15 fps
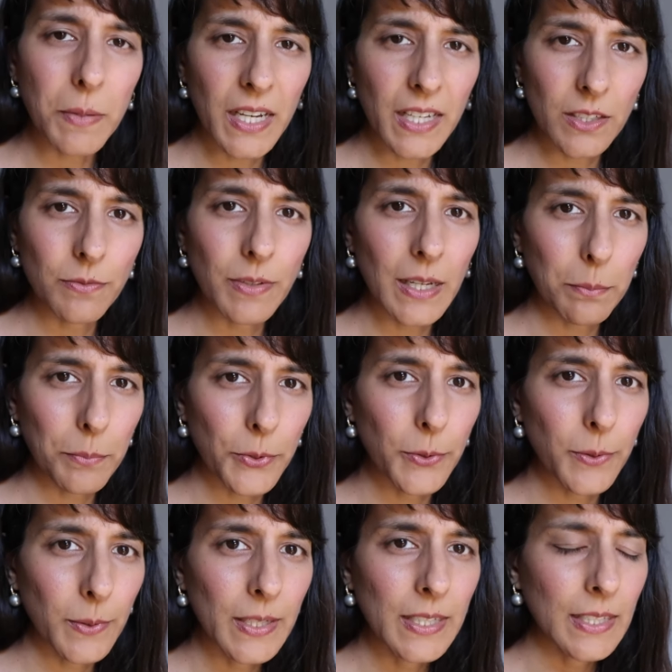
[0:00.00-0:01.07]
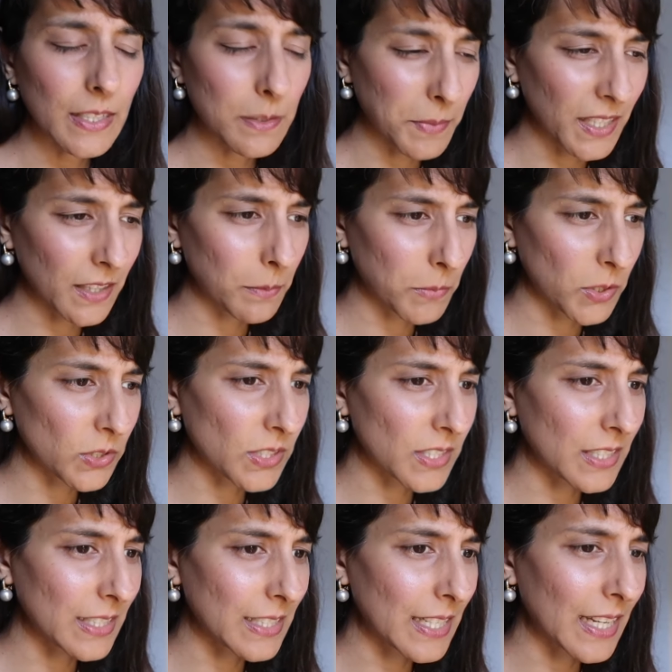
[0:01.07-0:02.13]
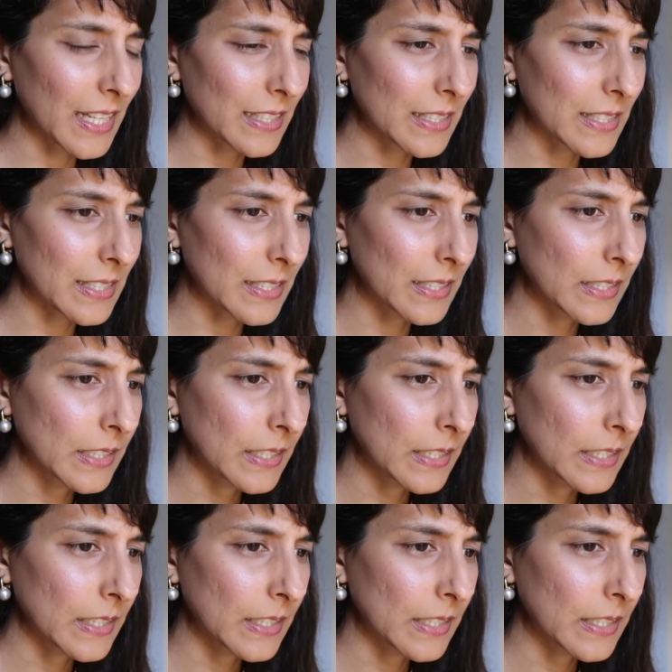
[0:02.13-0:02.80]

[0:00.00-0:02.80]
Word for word: part of April as being the most intense.